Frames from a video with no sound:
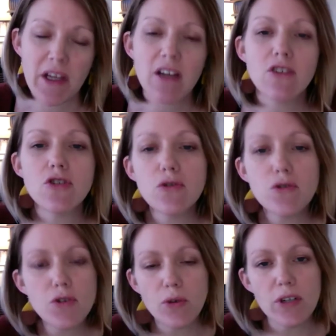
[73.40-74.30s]
Two
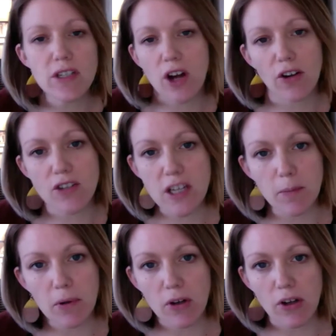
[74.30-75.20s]
stories aren't
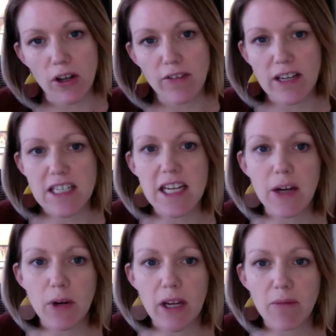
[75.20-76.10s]
typical of
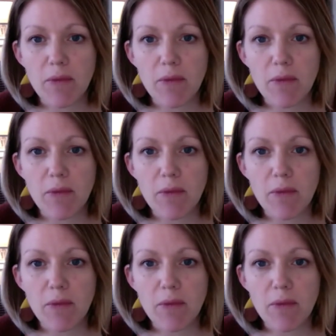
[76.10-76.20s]
antiquity,